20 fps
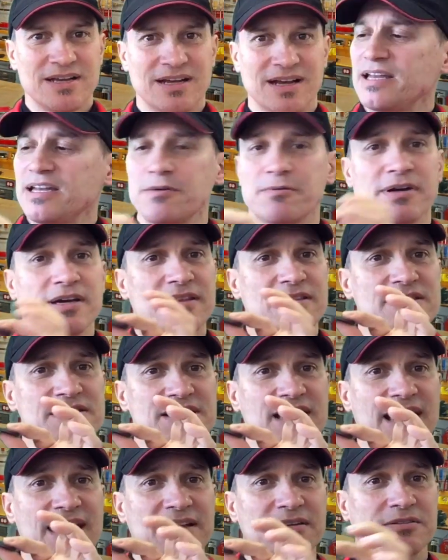Anyway,
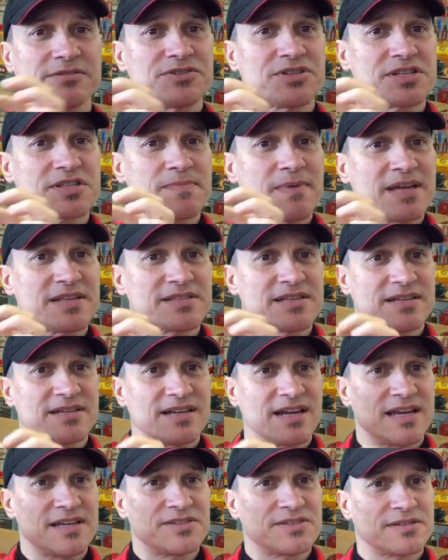this handle just makes it
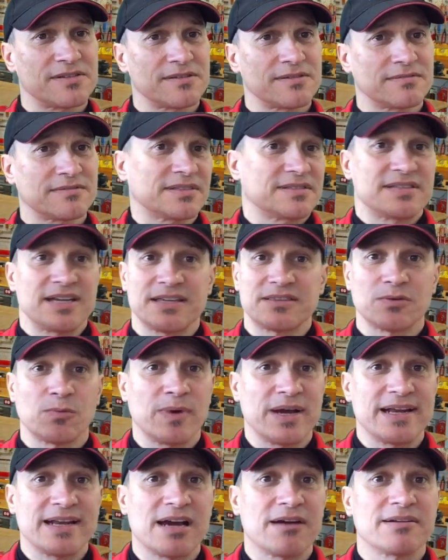nicer to take the
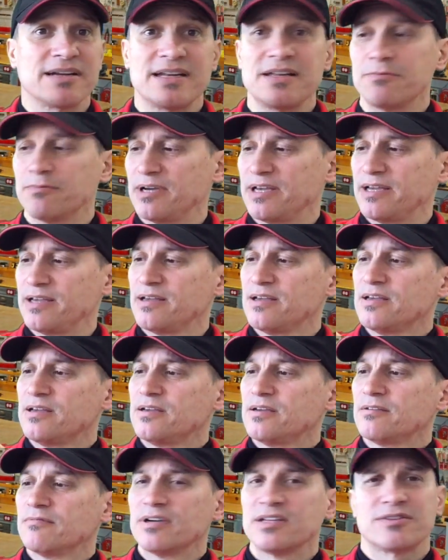weight out anyway,
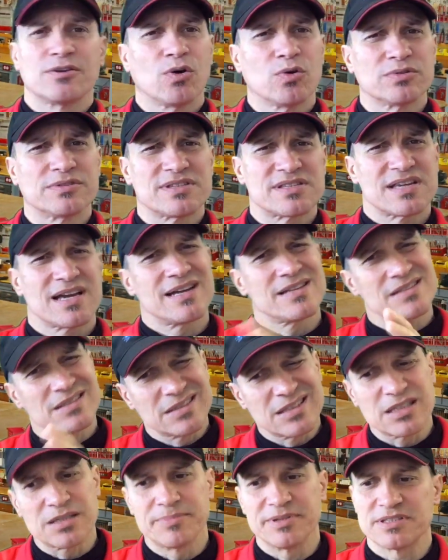right? The old design's a
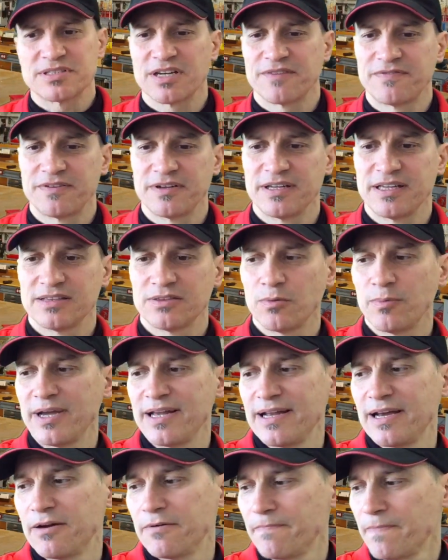little bit tougher to get the
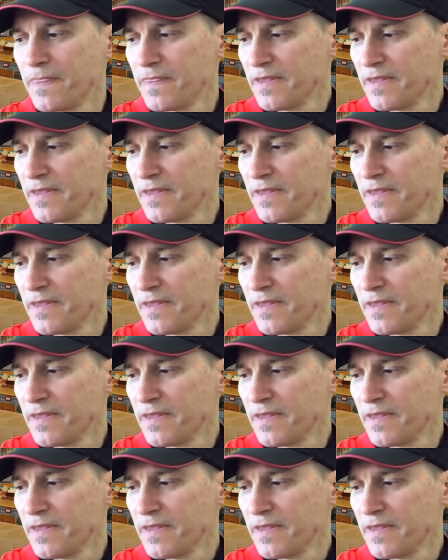weight out.